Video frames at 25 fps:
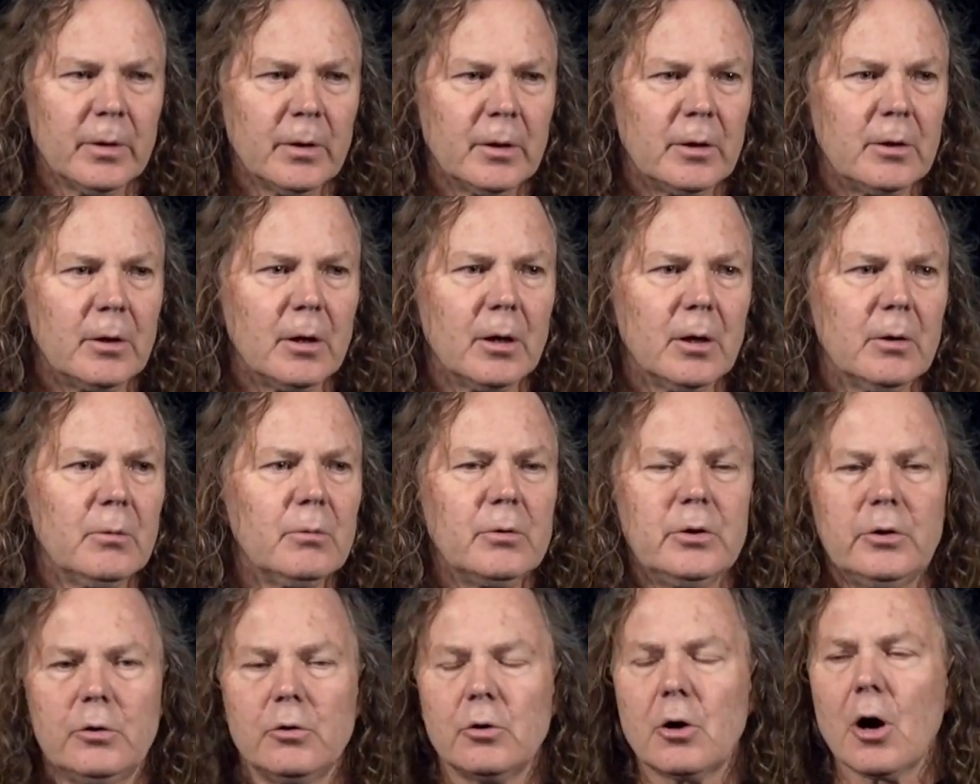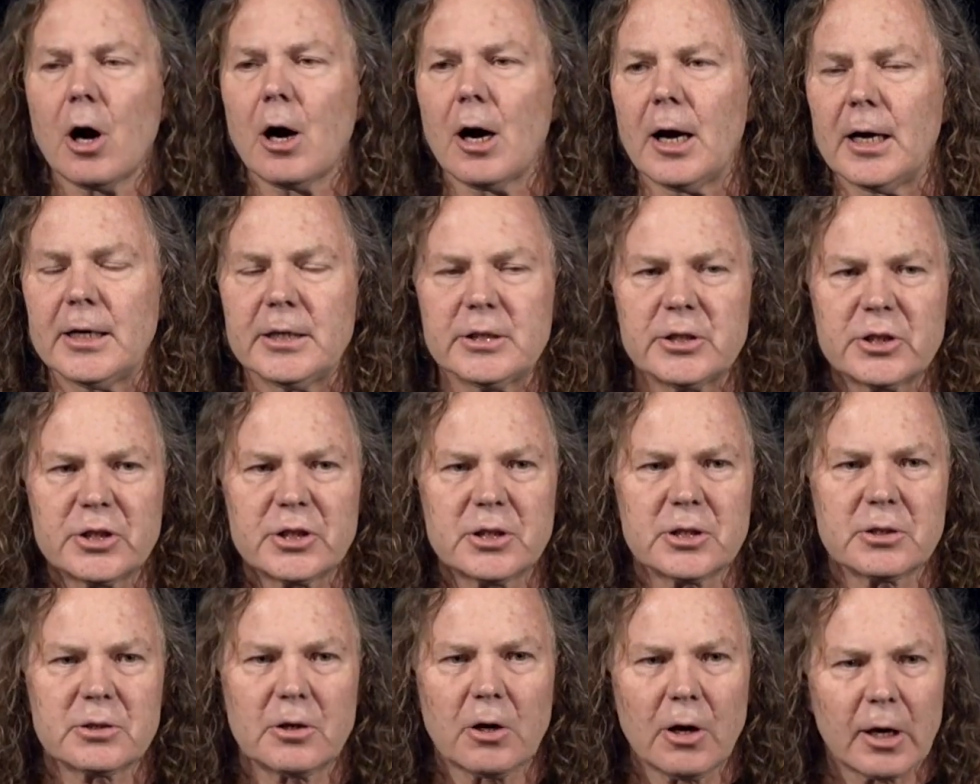You
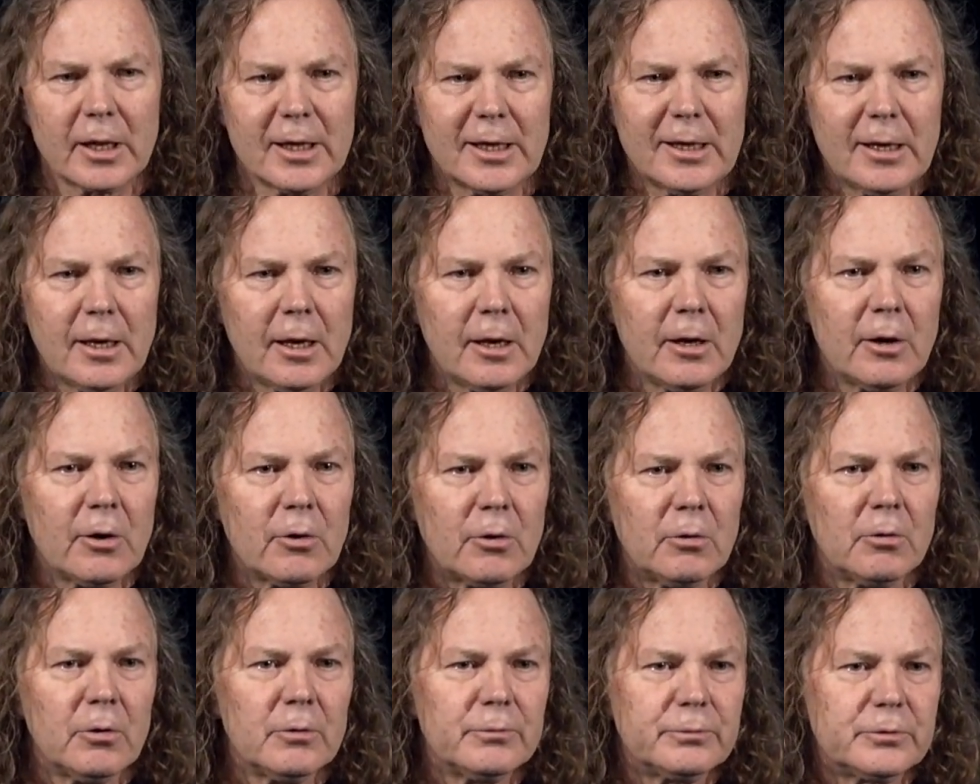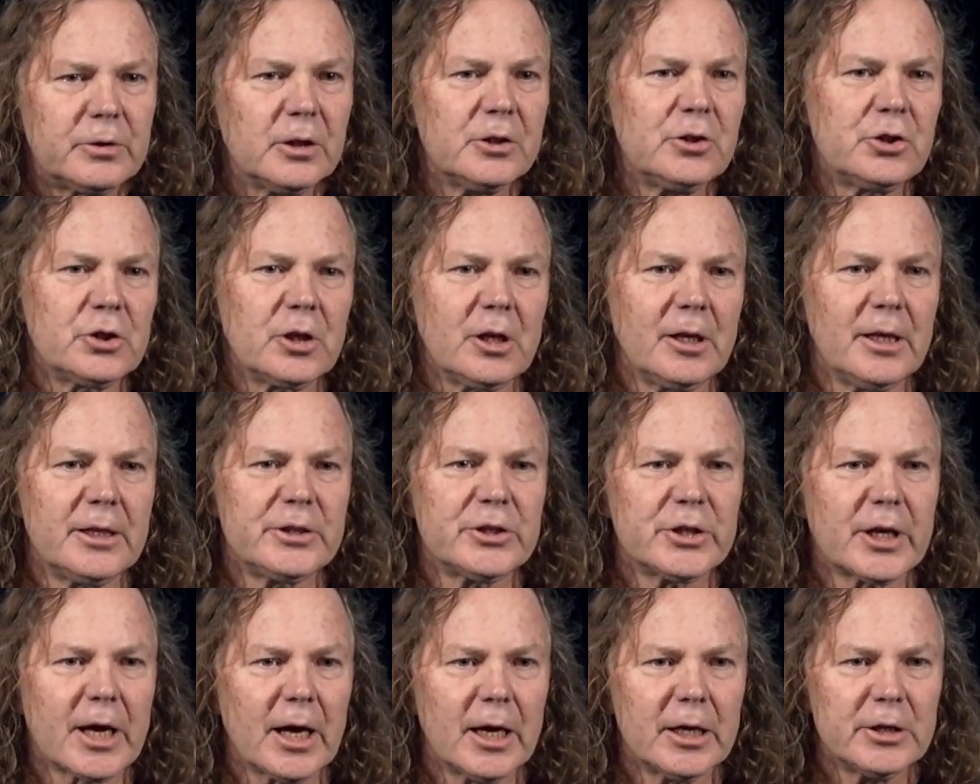guys got a year of digital
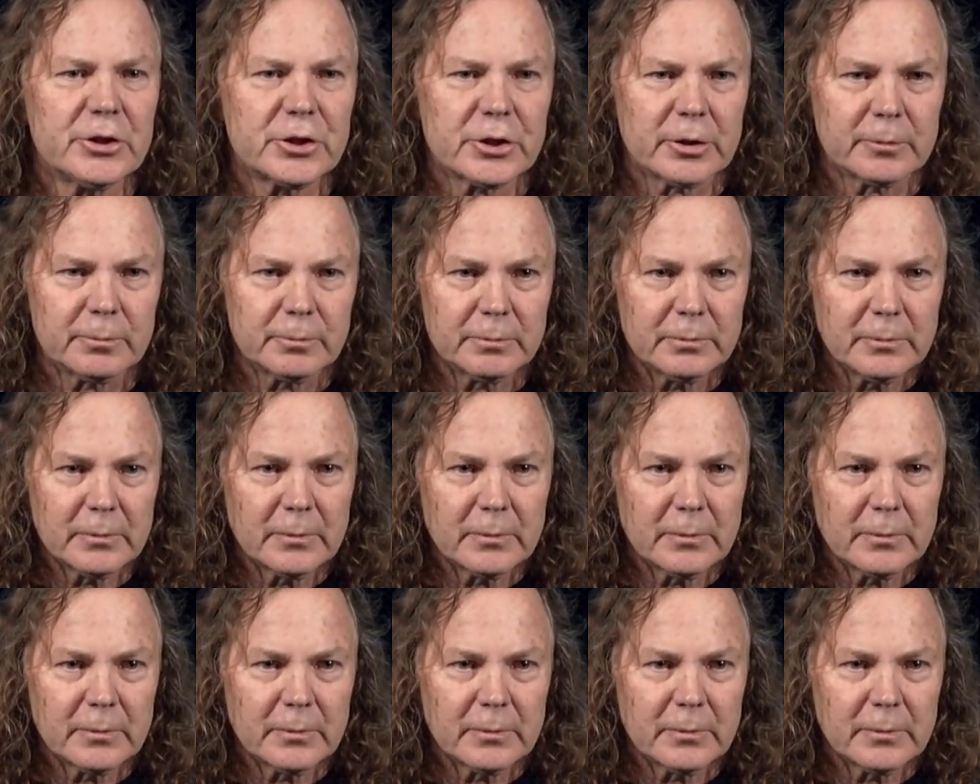education,